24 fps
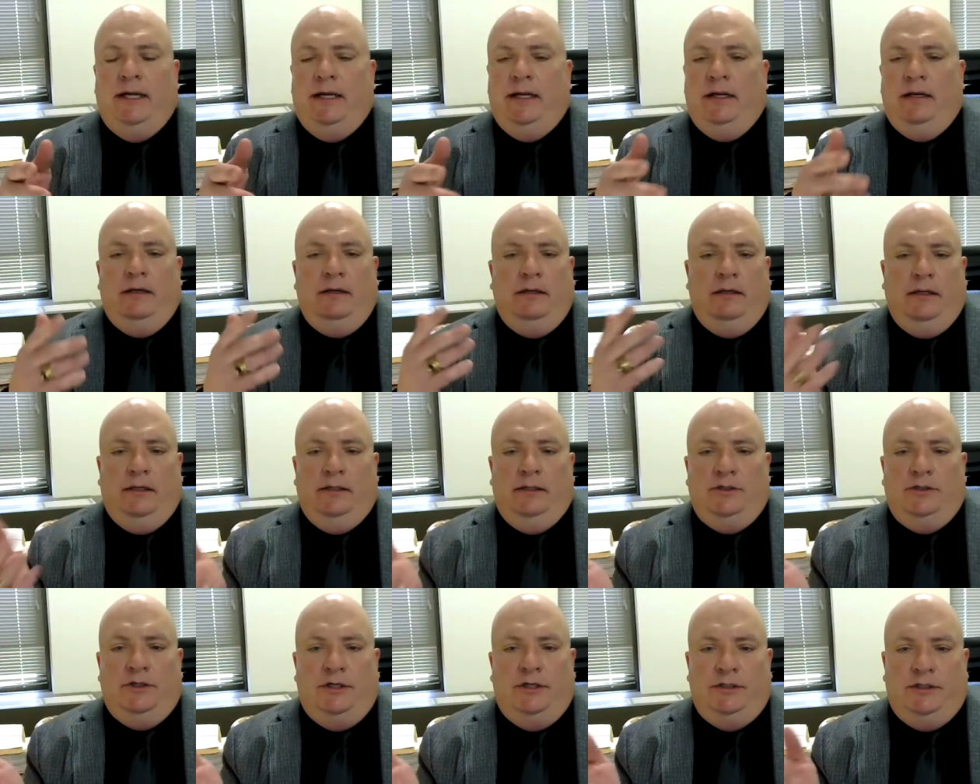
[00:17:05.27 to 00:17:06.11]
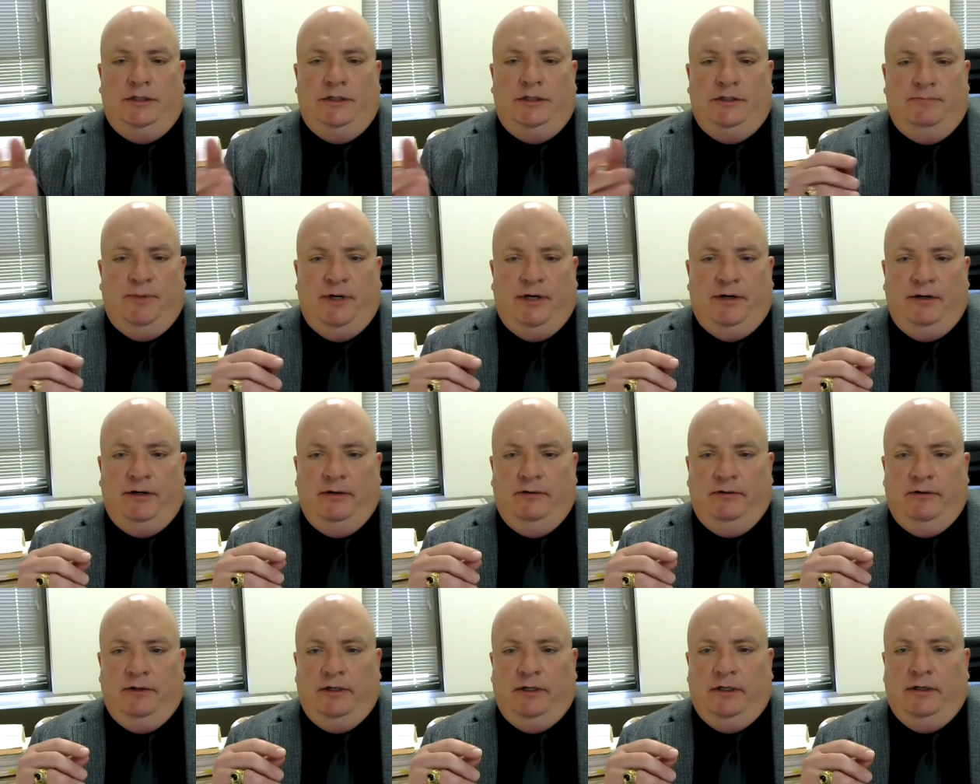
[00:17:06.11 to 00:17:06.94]
and Justice
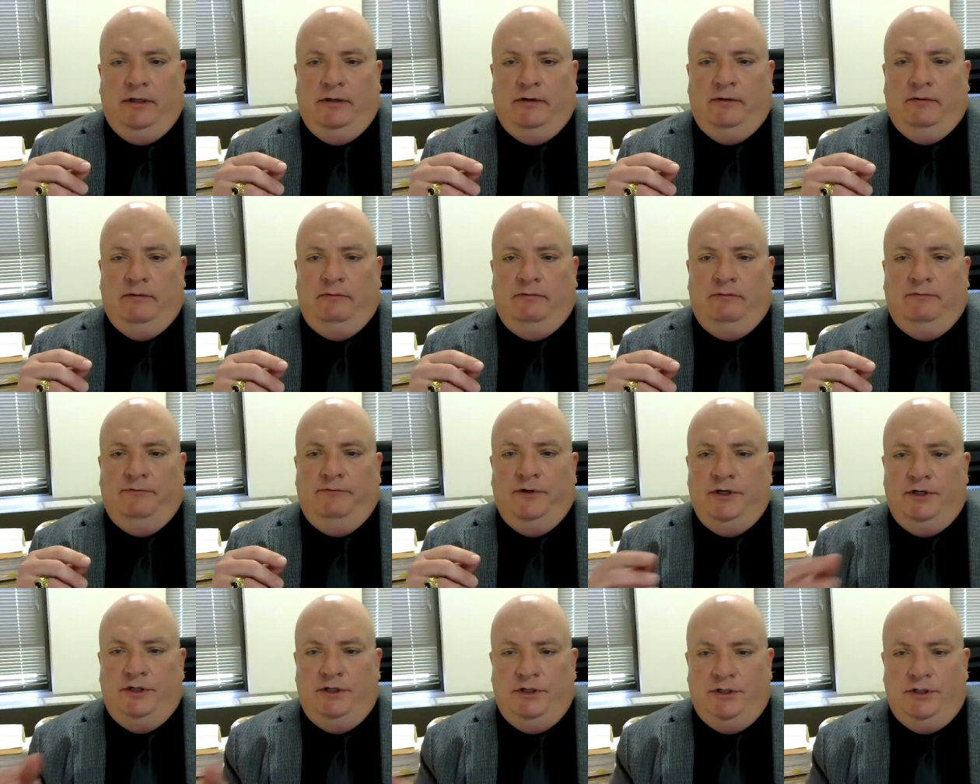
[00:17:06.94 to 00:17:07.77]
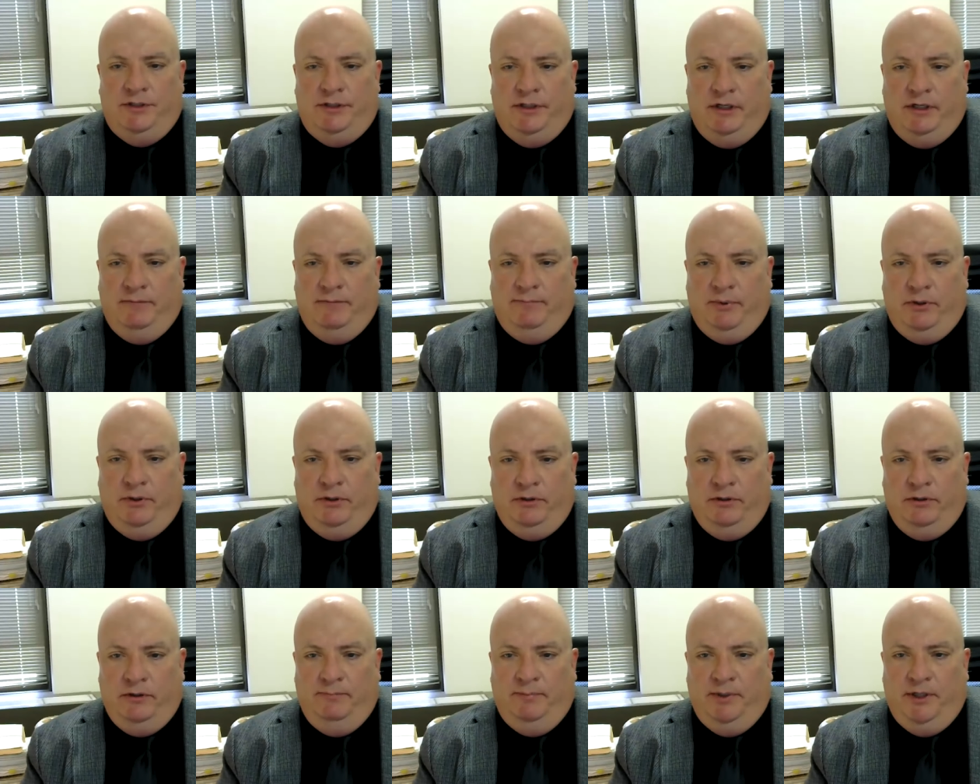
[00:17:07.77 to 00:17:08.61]
Barrett uh, finishes up
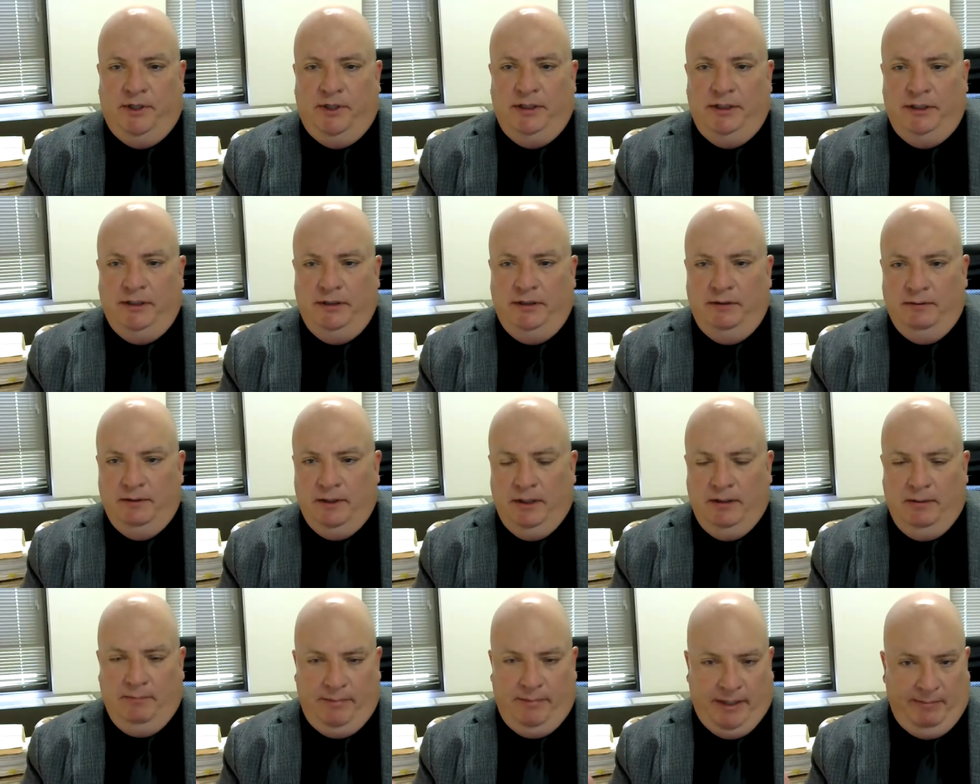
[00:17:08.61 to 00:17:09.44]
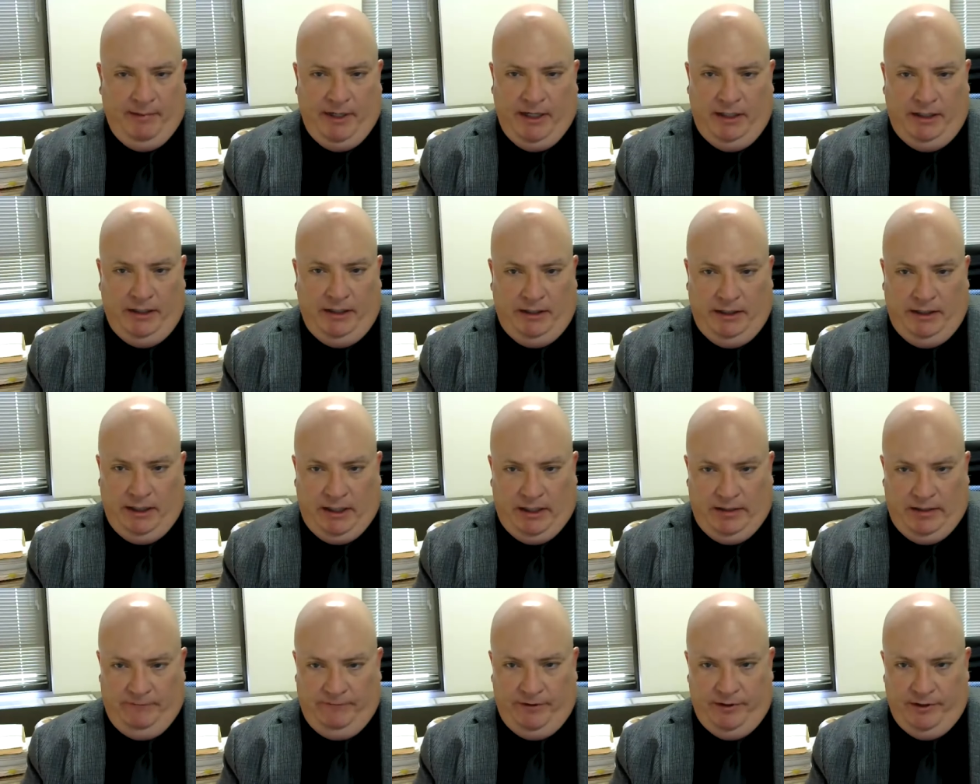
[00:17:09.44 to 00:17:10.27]
her opinion by making the
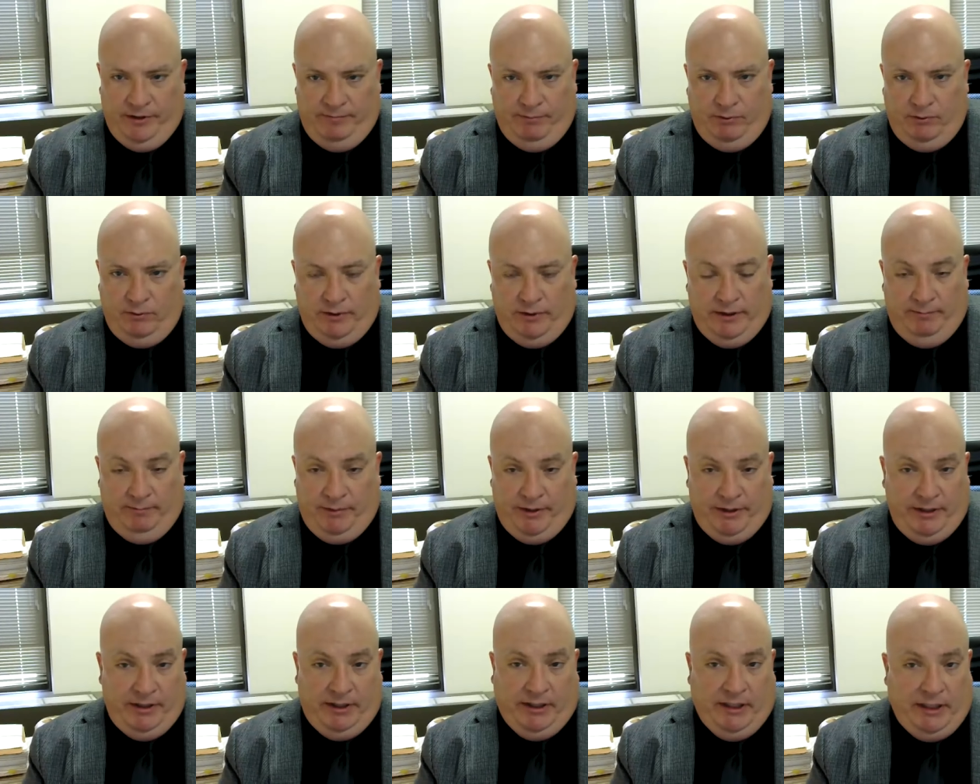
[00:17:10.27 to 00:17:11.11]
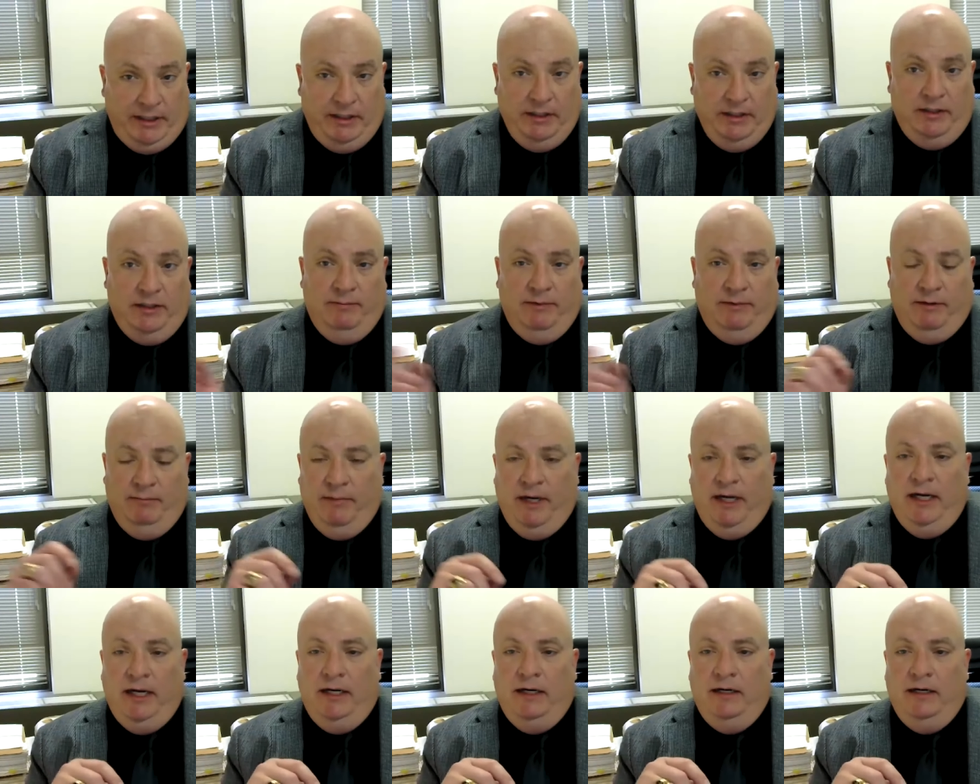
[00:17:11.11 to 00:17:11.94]
obvious point, but it needed to be
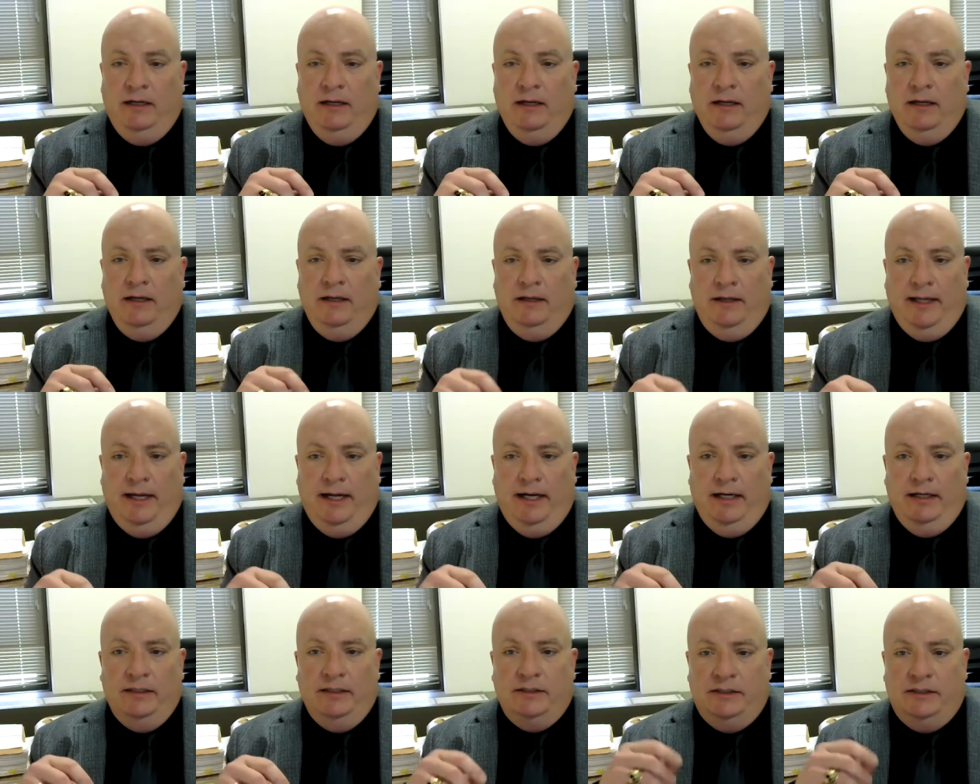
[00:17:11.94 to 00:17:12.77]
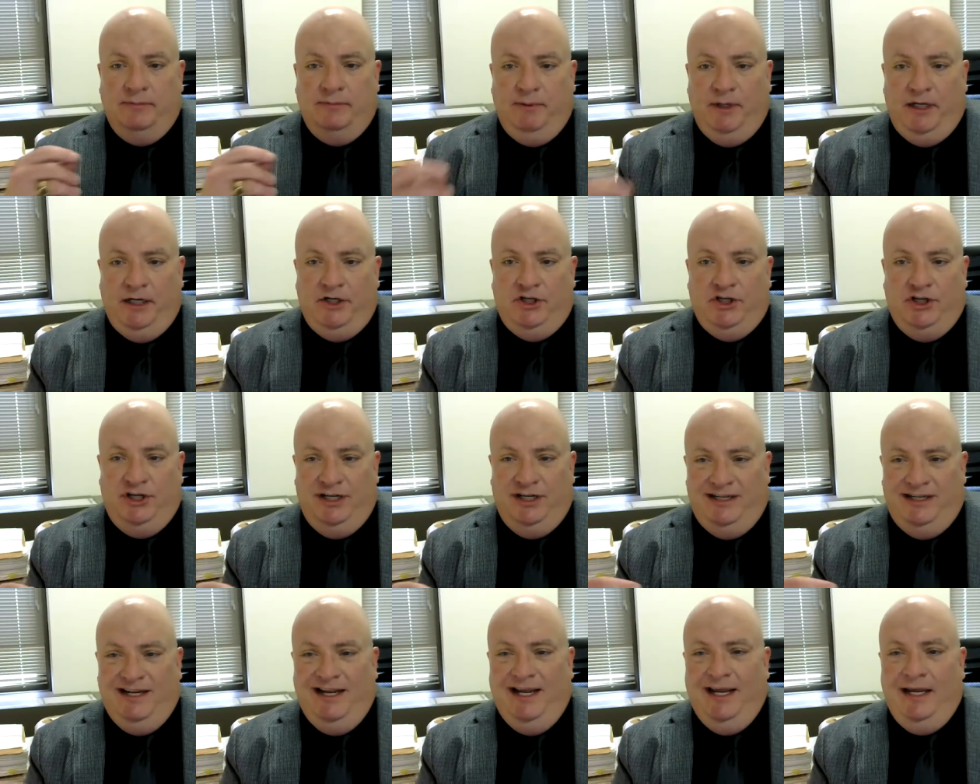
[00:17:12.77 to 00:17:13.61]
made that speech
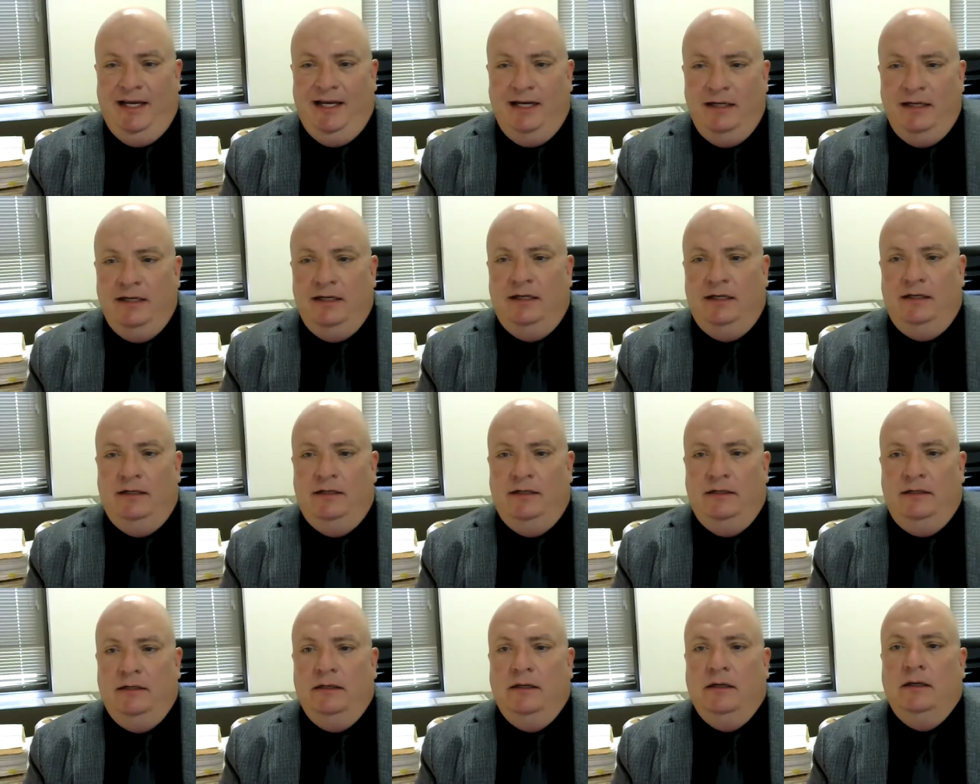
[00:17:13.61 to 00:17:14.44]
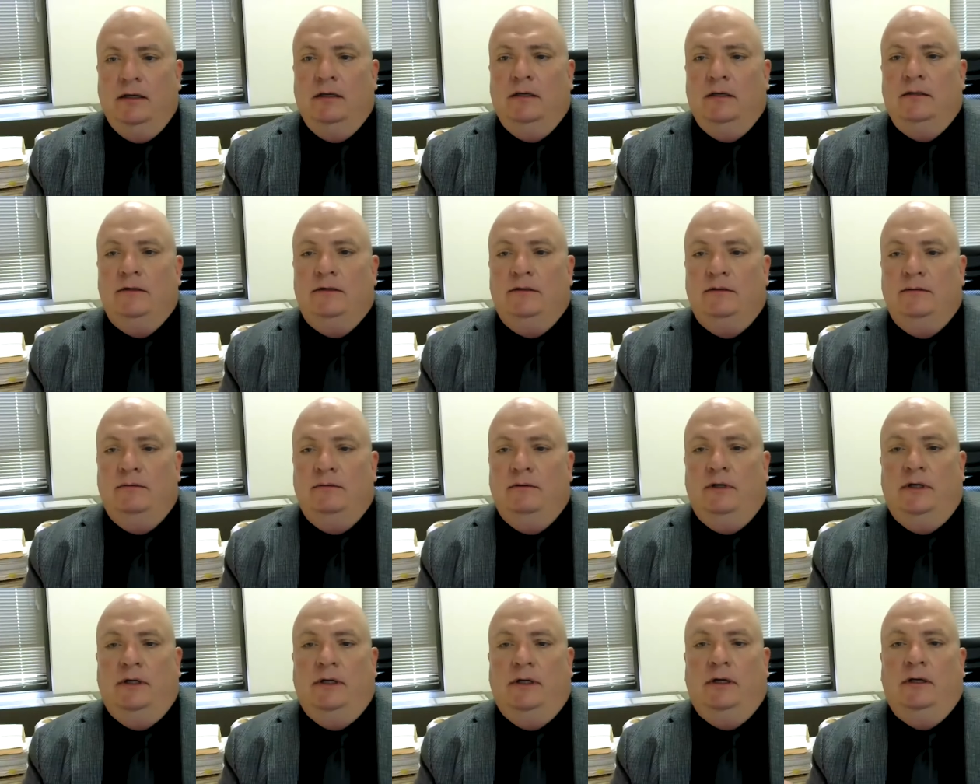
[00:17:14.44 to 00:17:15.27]
intending
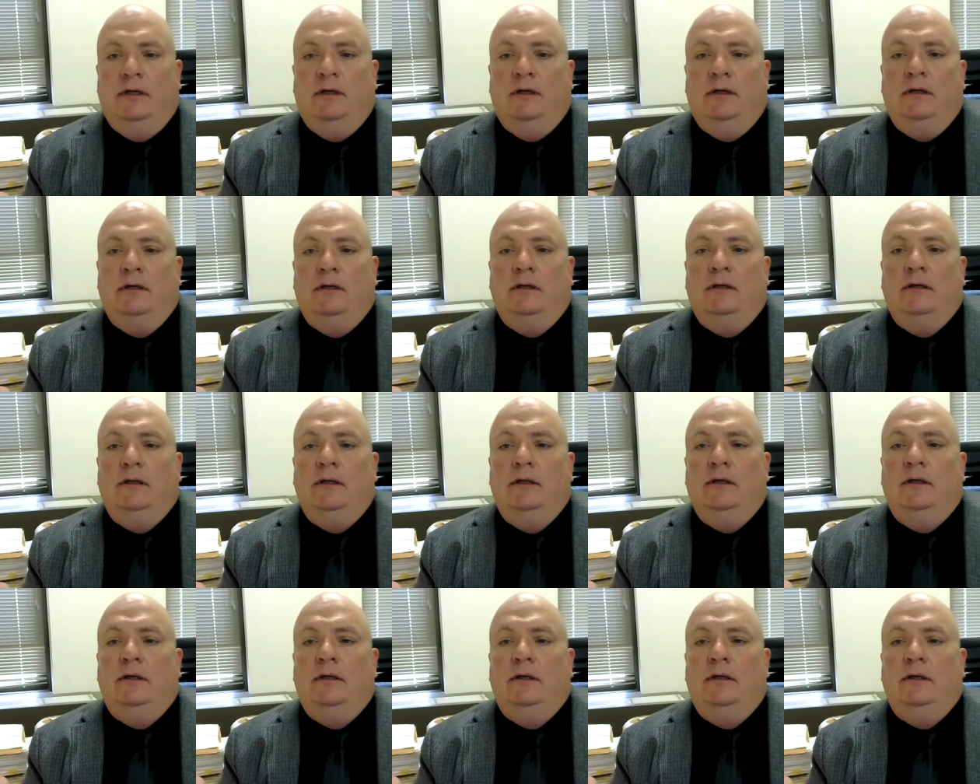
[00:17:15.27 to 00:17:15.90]
to uh,